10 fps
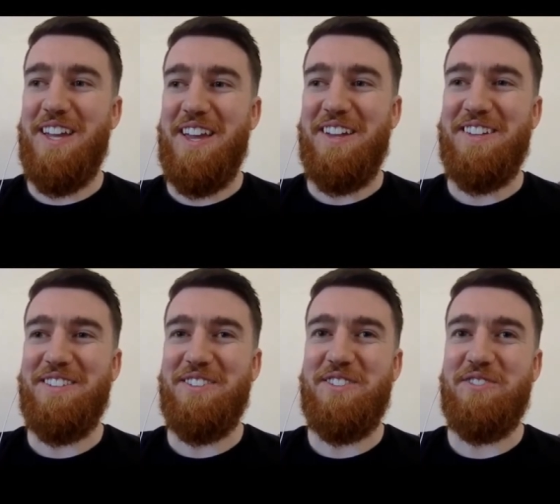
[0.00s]
uh,
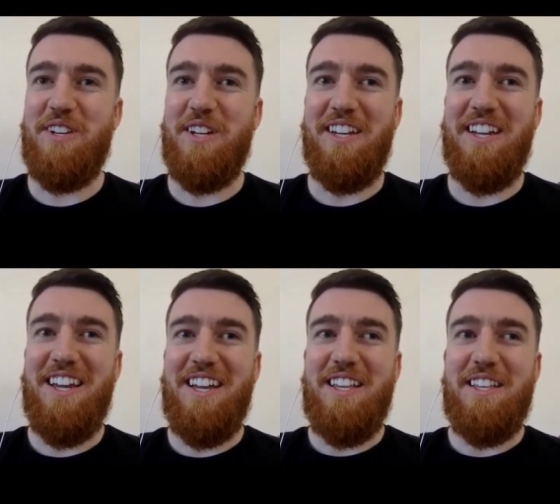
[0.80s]
to, to really
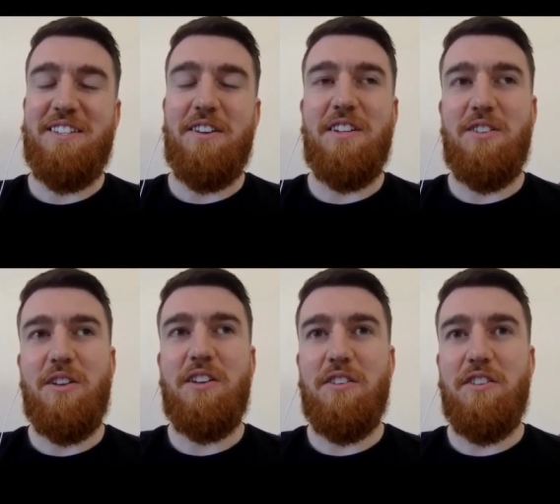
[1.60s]
start to look
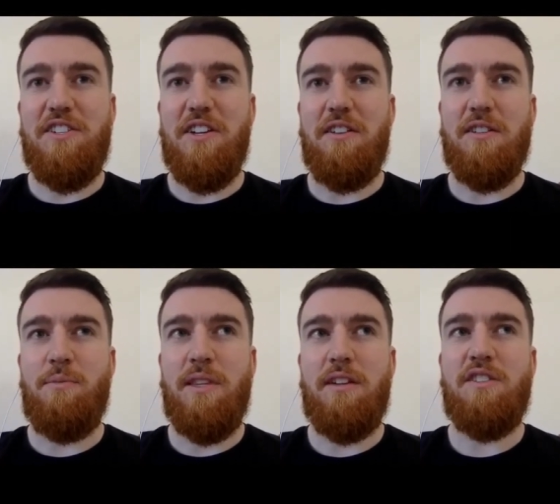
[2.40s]
at other educators,
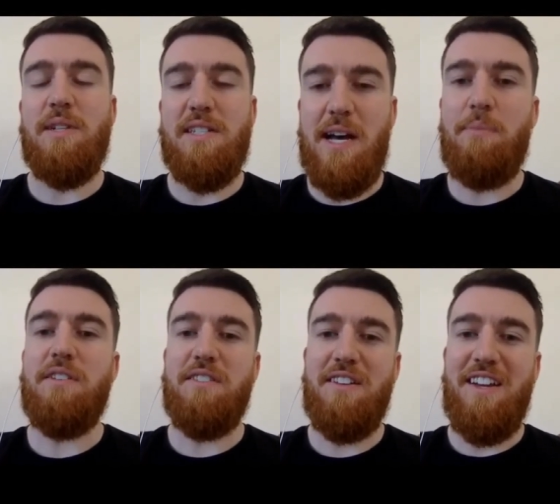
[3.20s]
but then to adapt
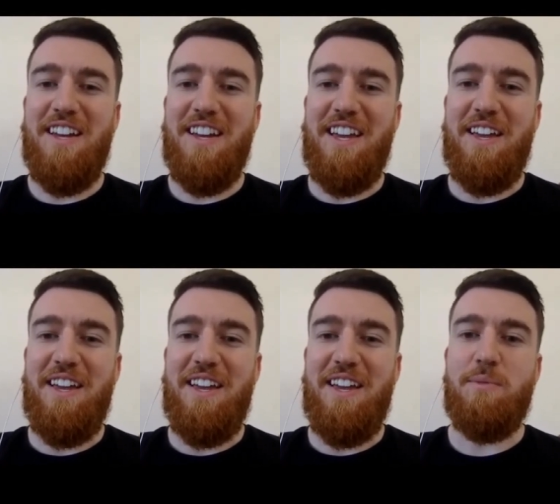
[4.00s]
it uh,
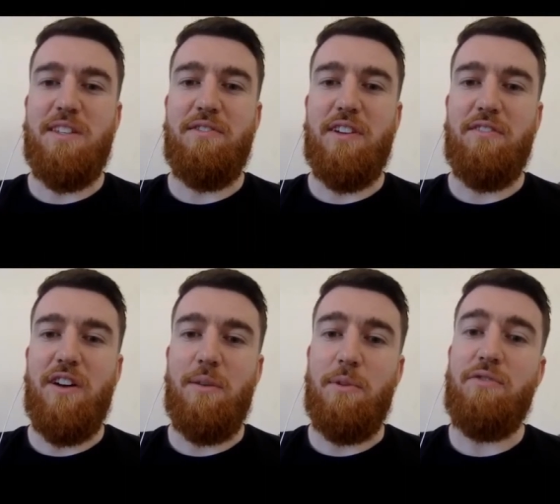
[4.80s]
to their
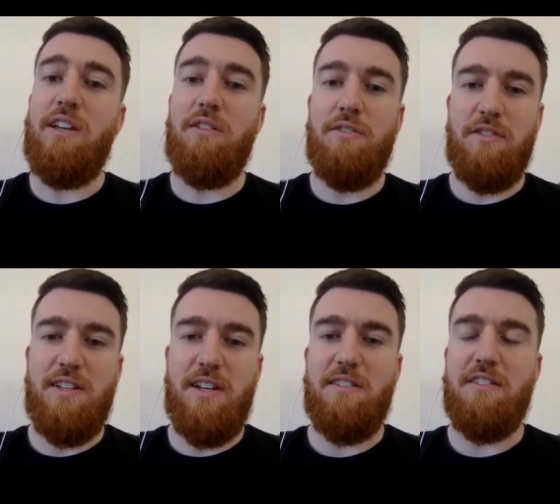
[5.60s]
specific environment. Really
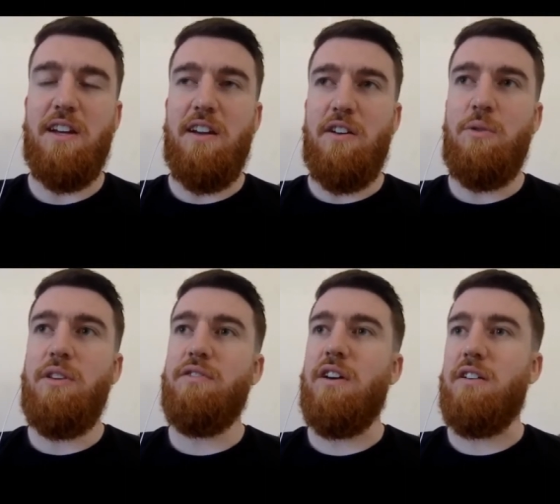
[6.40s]
understand who
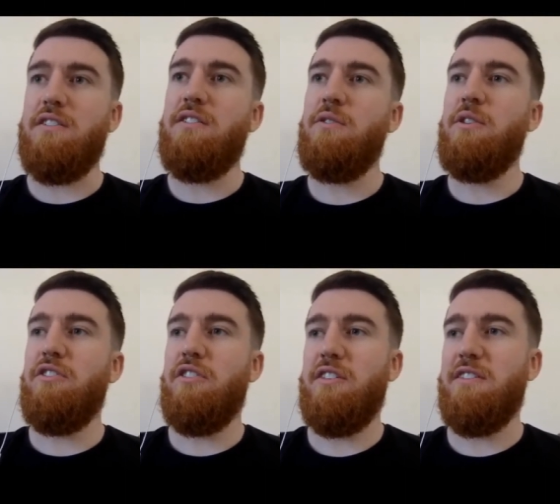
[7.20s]
you've got, who
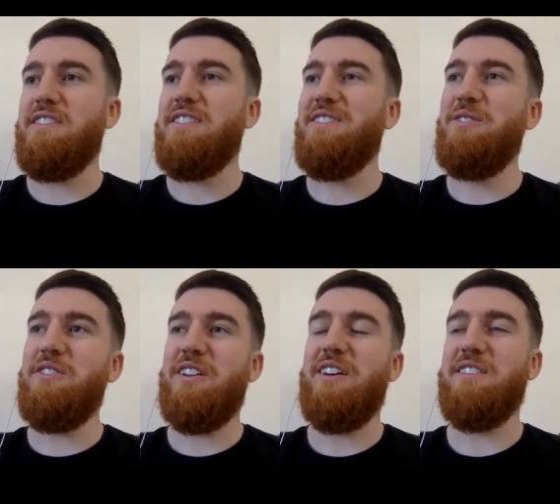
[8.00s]
your audience, who
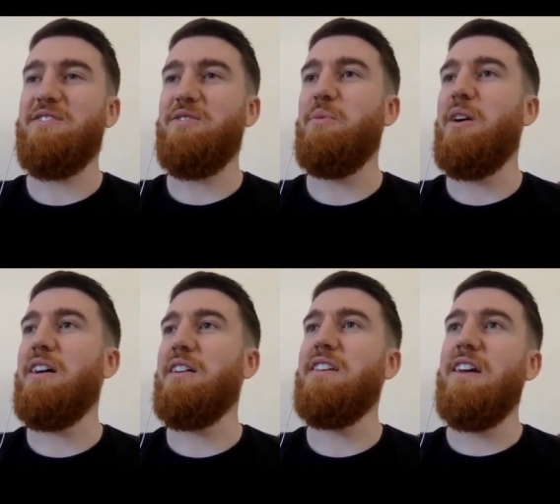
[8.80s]
your classroom,
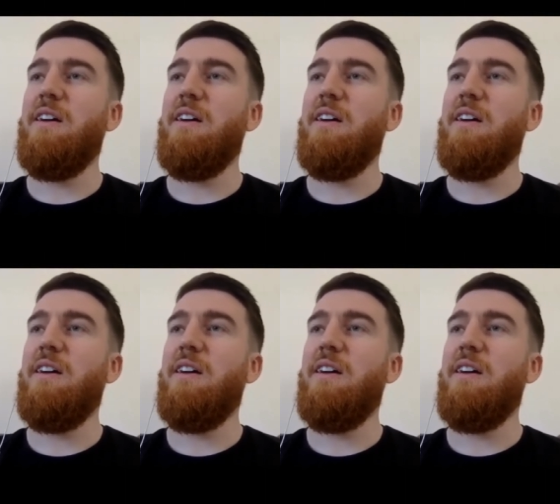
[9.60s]
and